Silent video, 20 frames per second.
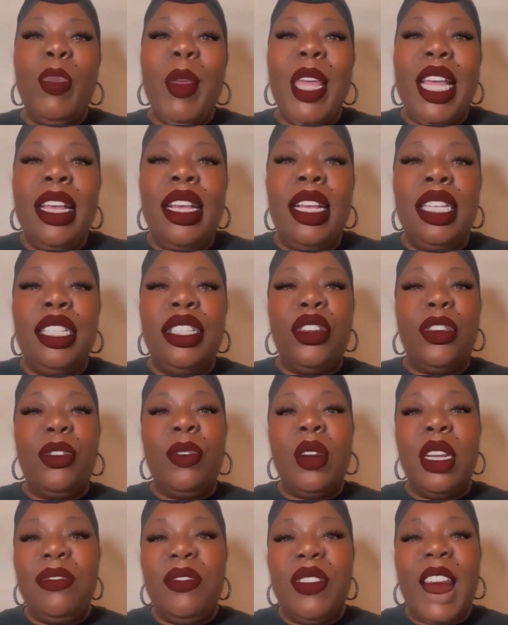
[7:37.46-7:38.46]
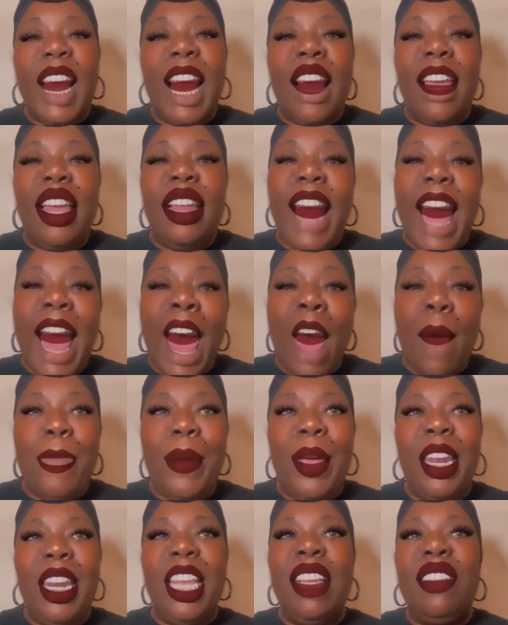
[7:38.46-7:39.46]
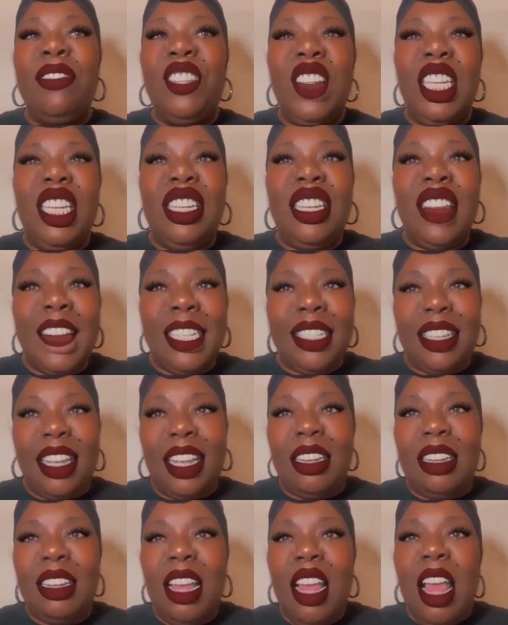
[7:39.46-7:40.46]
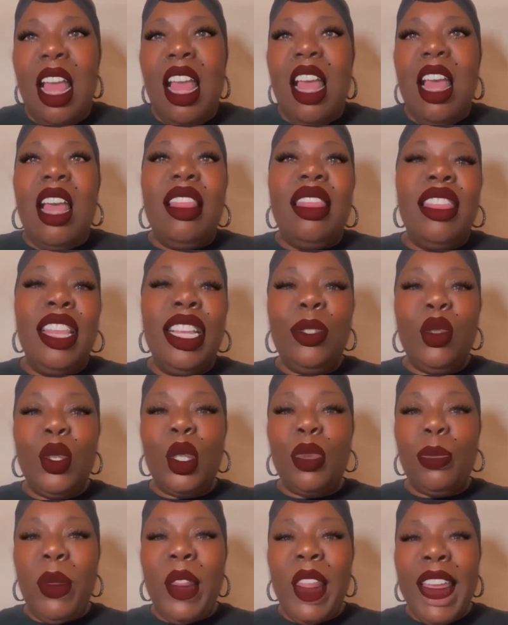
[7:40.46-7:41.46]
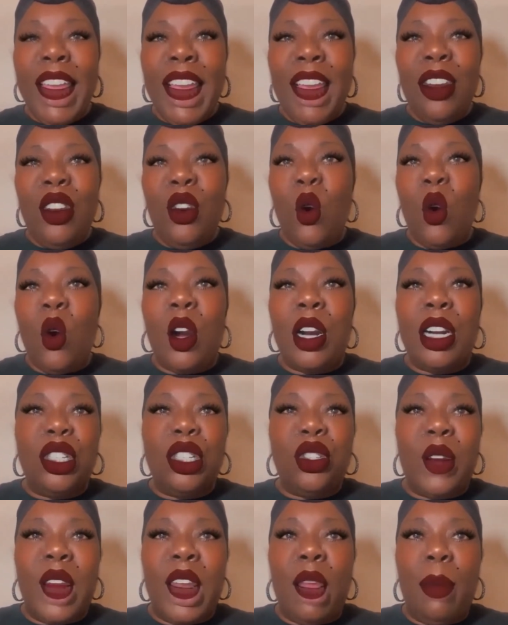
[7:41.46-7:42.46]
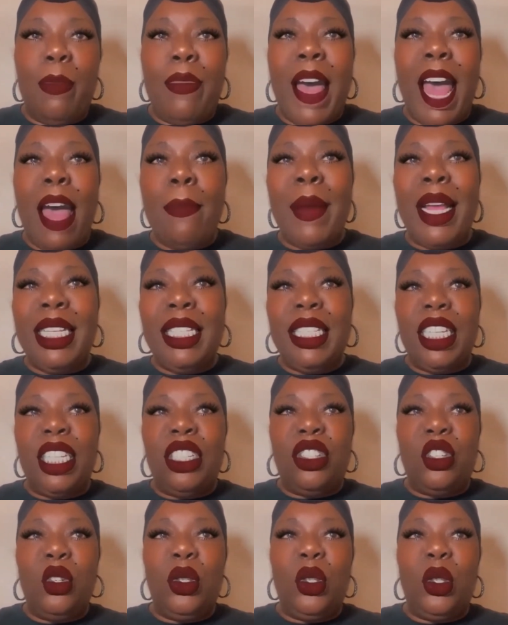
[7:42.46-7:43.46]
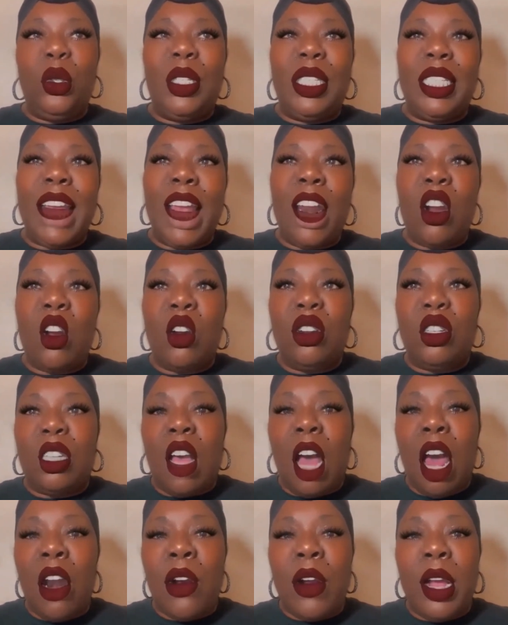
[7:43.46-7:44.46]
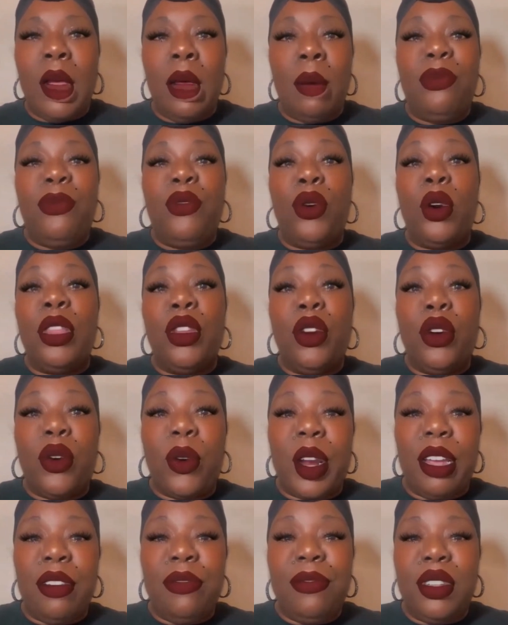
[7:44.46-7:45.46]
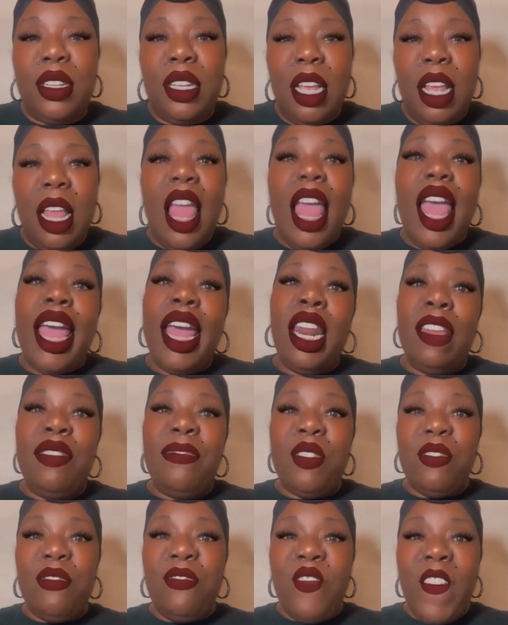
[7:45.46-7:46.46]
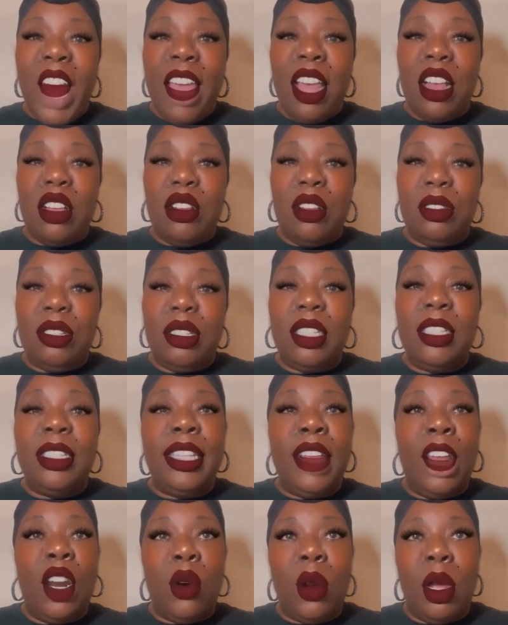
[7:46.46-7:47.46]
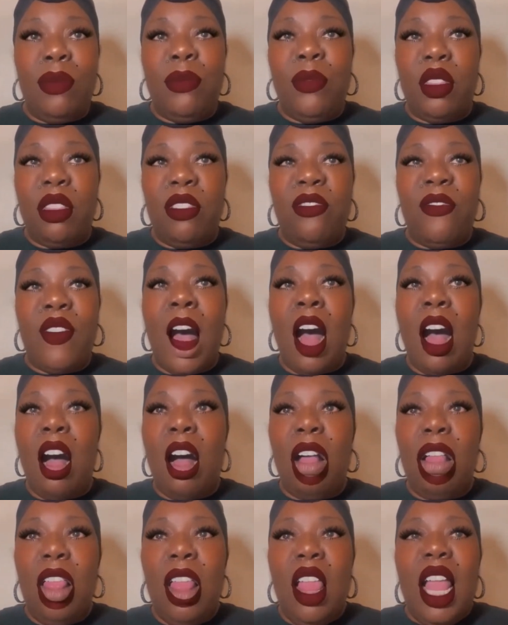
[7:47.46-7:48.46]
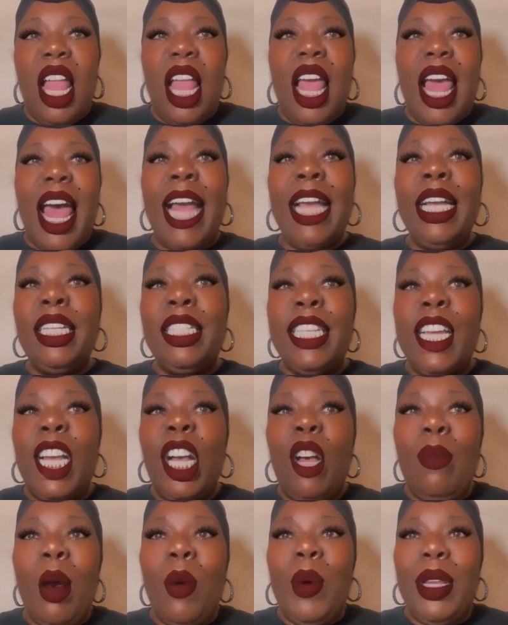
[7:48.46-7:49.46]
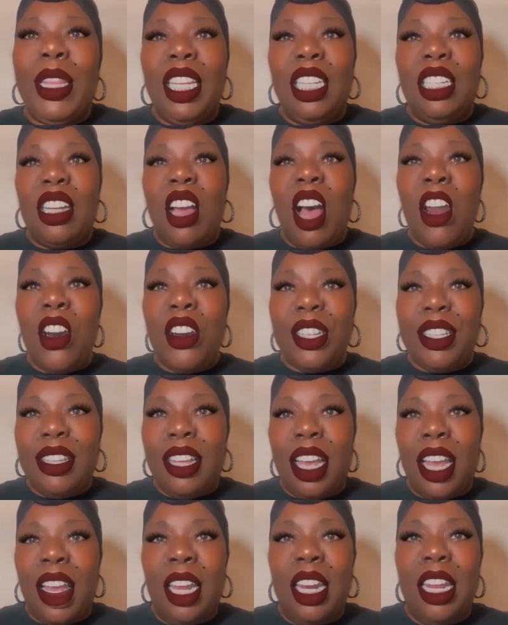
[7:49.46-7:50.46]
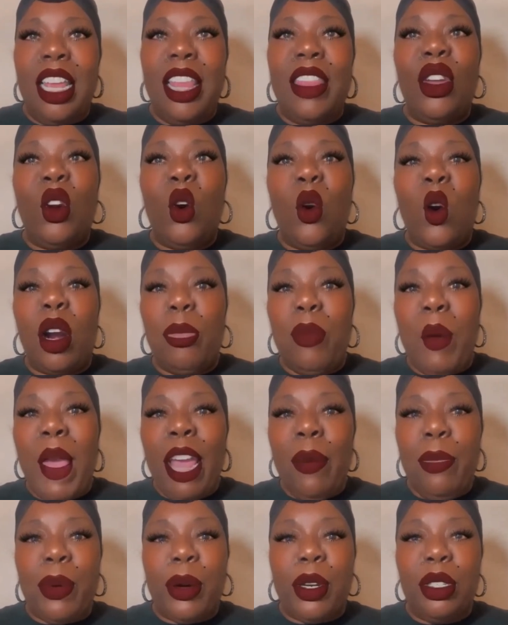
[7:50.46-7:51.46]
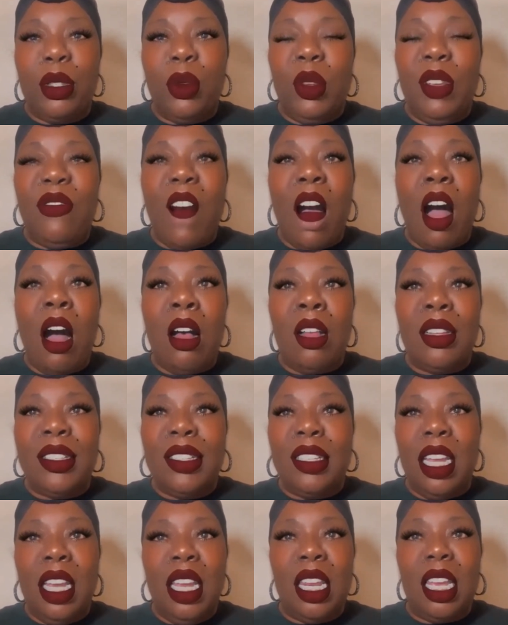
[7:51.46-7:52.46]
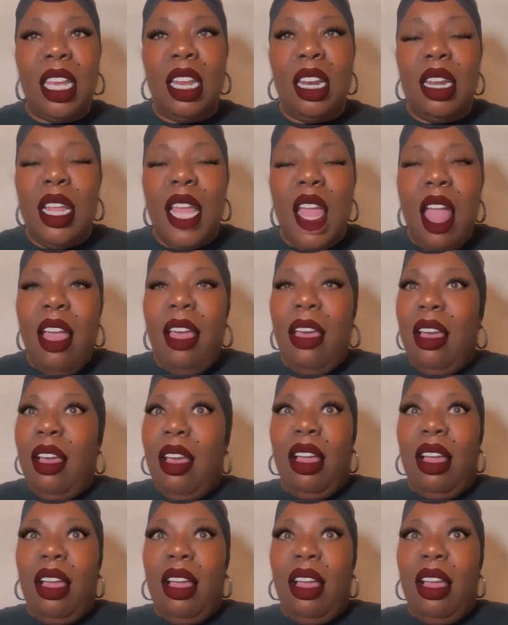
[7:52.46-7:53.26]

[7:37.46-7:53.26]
is because the grift can't happen if she doesn't. This was planned and orchestrated by my sister to set her daughter up for the grift. And if it fails, to set her up for the fall. I could tell by what the daughter said in the court papers. We've all seen it.